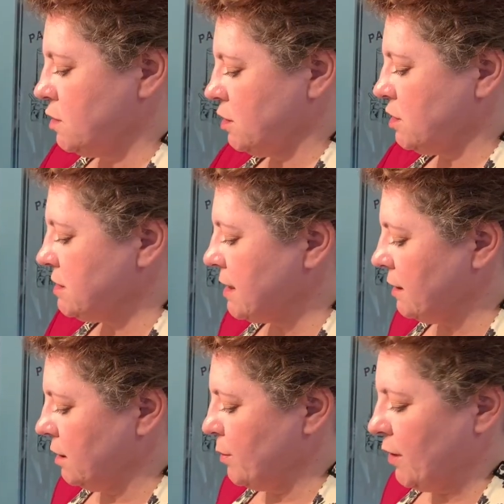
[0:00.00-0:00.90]
I just
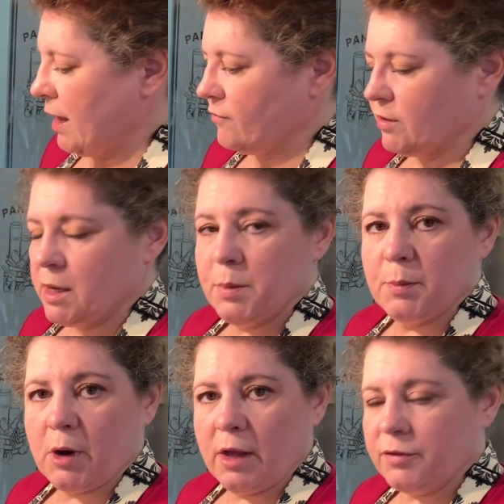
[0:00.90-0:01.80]
added about half a cup of
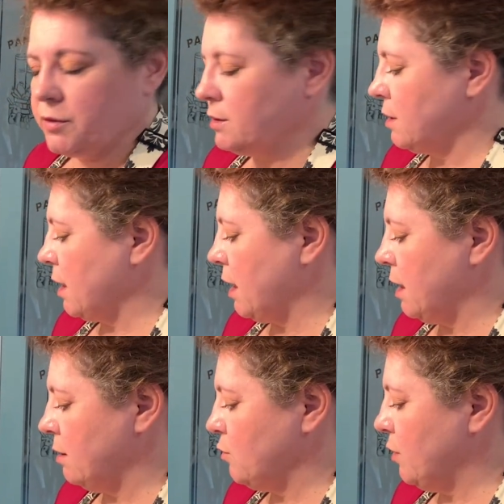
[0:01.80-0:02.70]
broth,
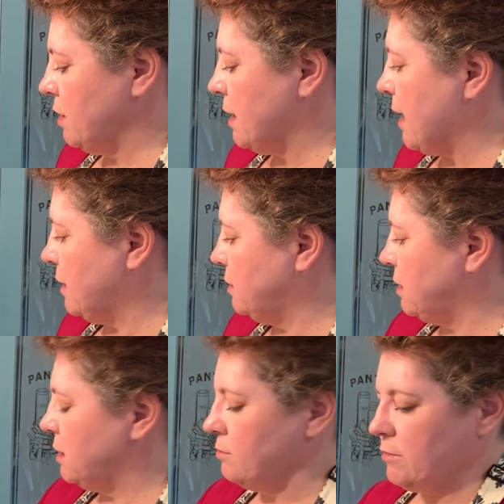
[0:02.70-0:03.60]
and I'm going to add
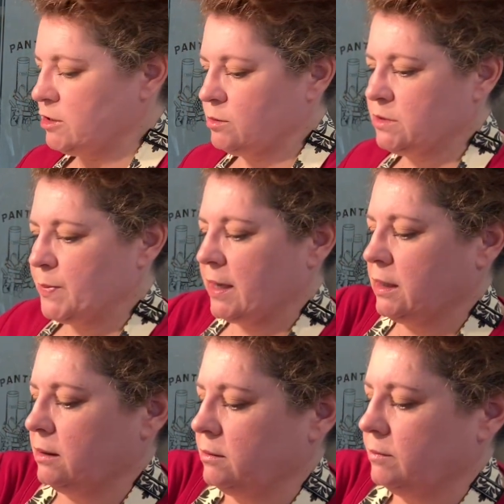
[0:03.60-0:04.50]
the mushrooms back in.